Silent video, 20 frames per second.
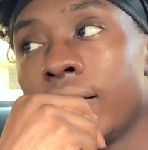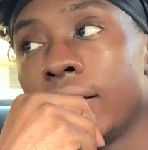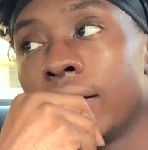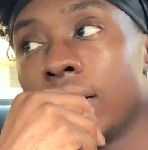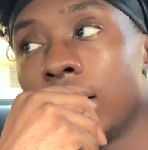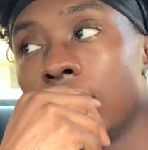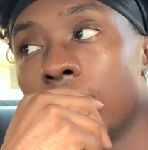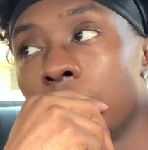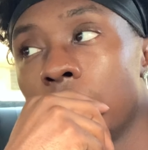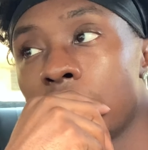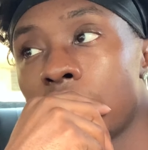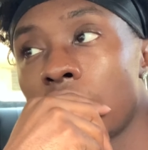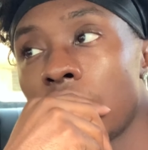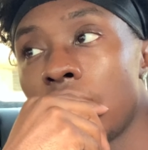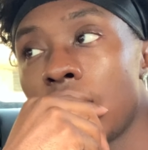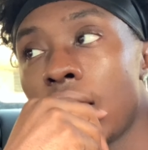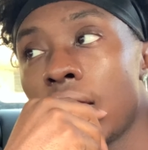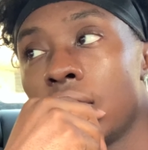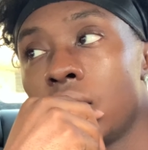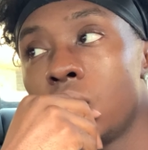Um, that's all
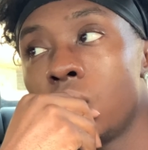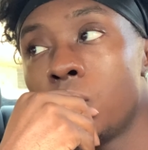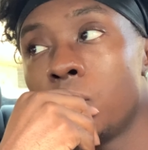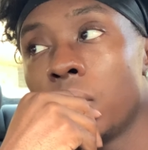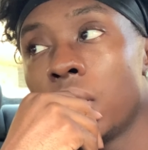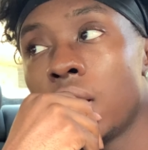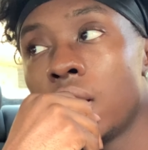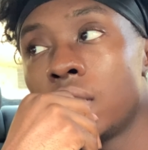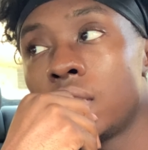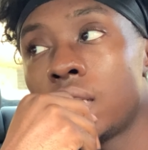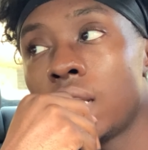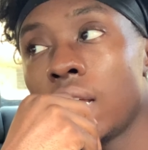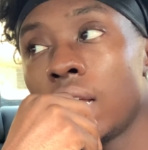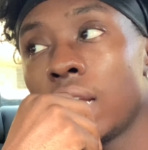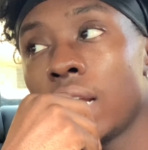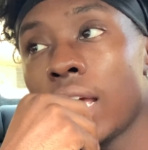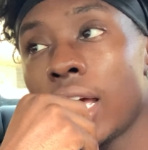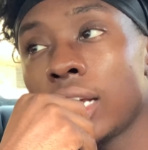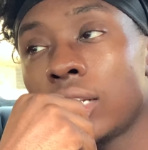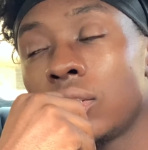you gotta do, man.
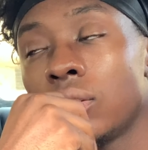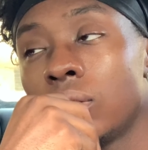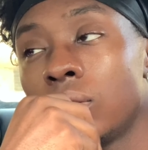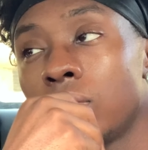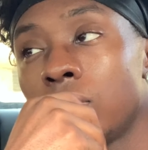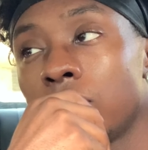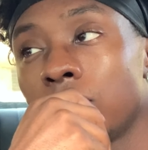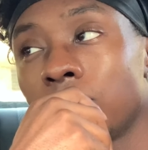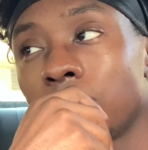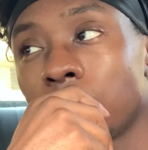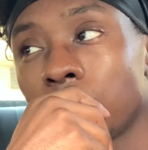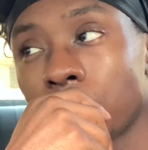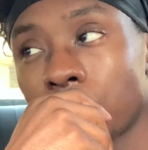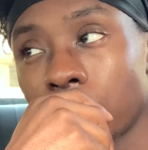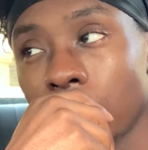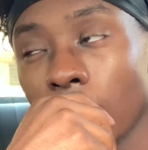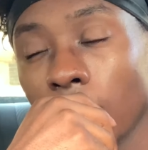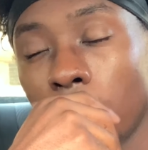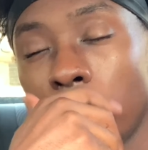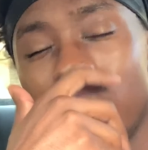Staying active,
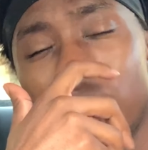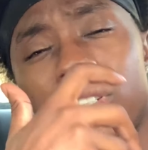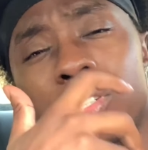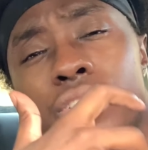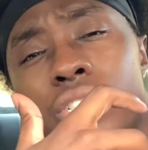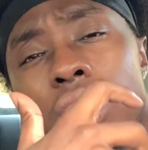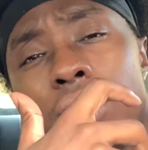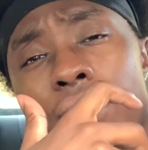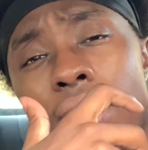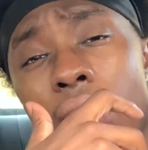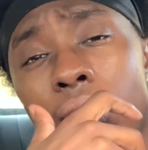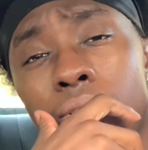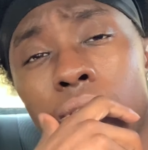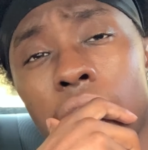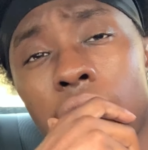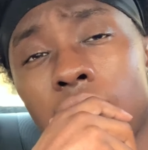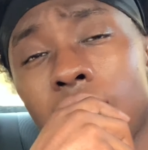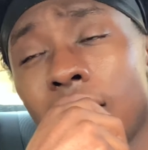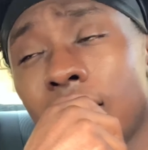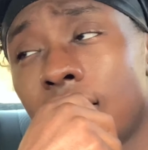putting yourself out
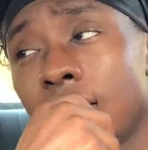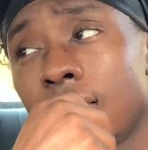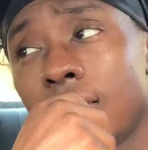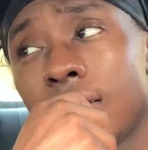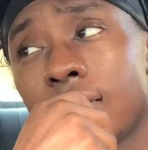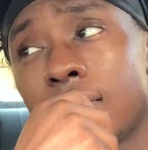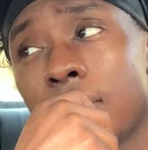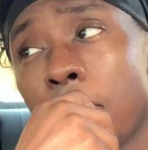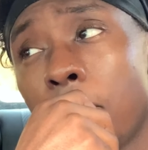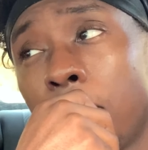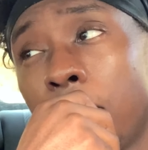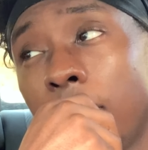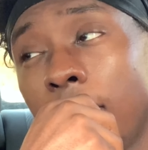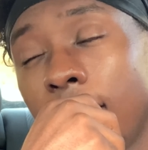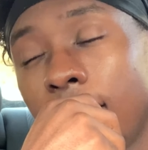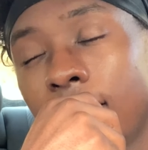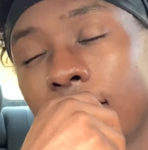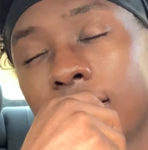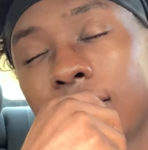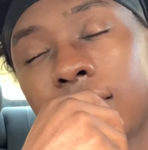there. I think that's the
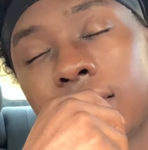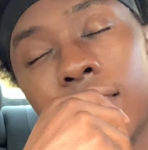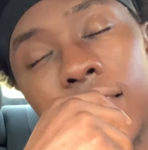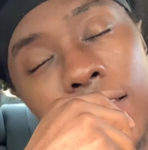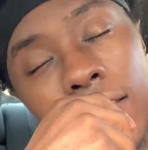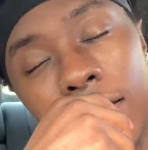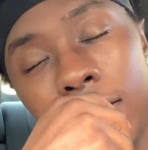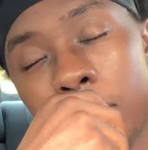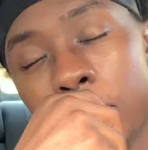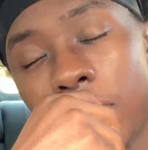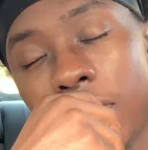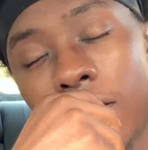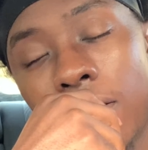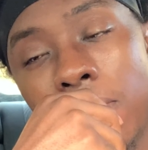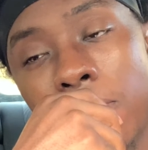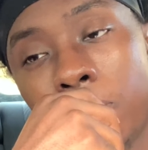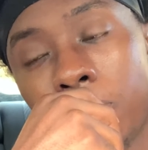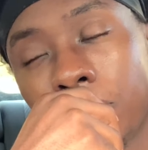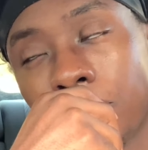biggest thing, man.